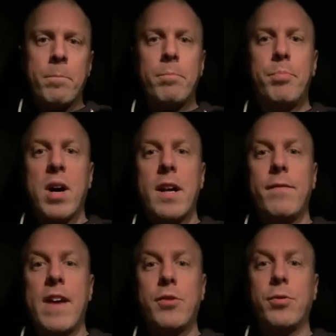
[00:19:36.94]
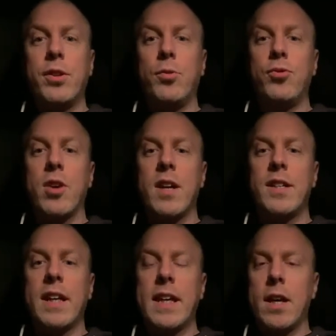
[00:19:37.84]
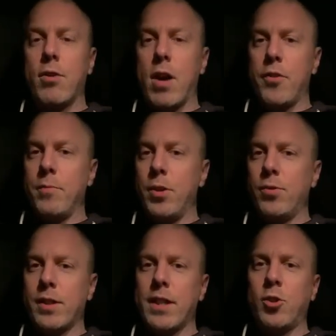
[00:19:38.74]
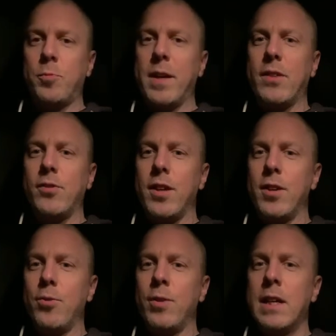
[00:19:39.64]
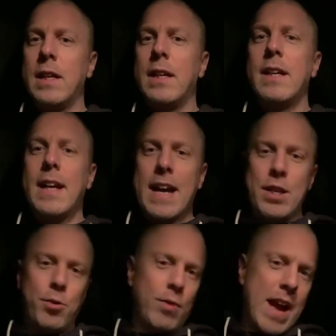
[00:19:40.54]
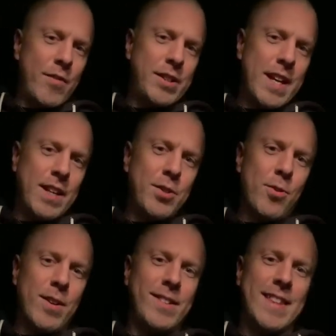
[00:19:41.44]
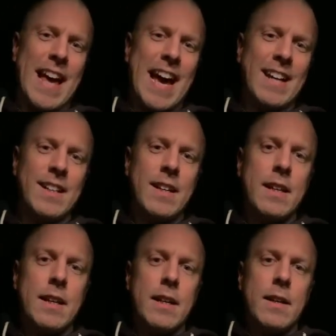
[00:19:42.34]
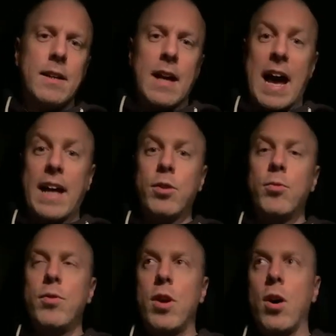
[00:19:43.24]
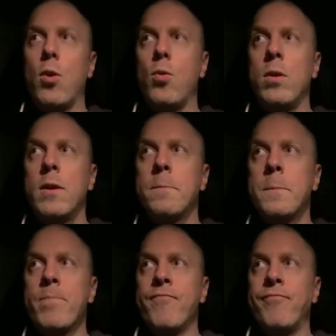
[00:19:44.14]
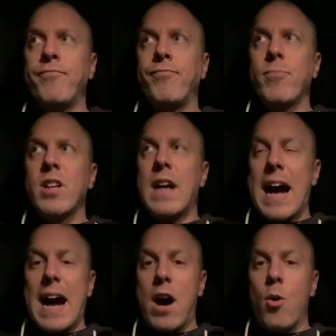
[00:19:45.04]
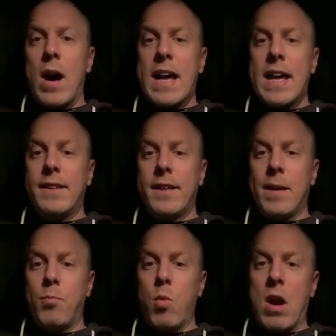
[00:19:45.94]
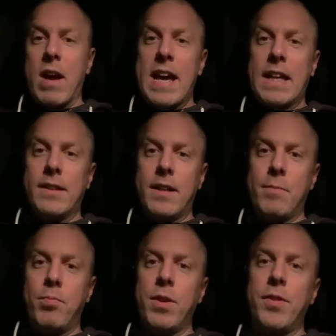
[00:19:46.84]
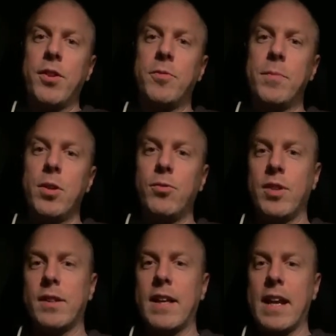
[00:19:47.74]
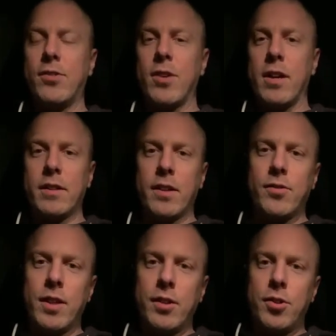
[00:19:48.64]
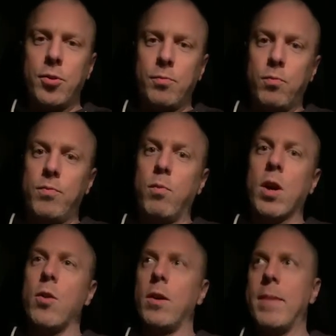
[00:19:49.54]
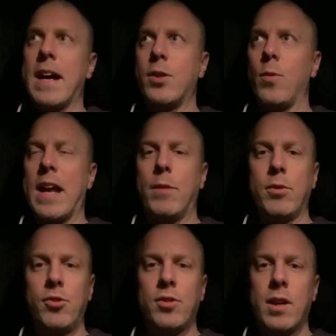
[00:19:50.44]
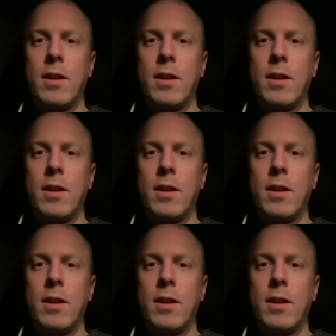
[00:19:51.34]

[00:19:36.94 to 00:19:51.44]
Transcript: But eventually you start to hear other music that speaks to you and you gravitate towards that. I don't know how I ended up where I ended up with this music that I started listening to. We're going back to when I was